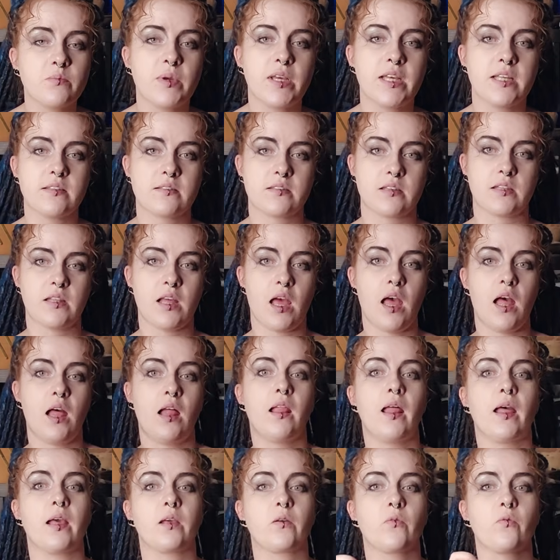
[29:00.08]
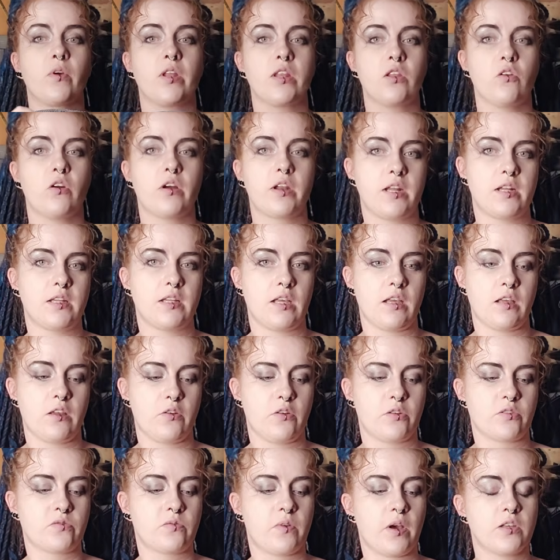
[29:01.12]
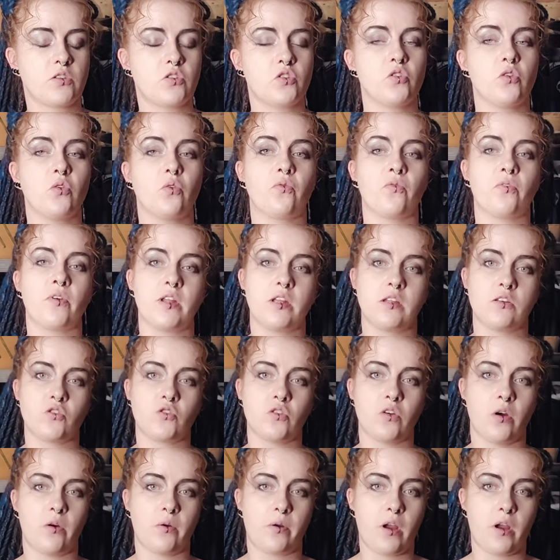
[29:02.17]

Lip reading: means that like when you are knitting your swatch, you finish your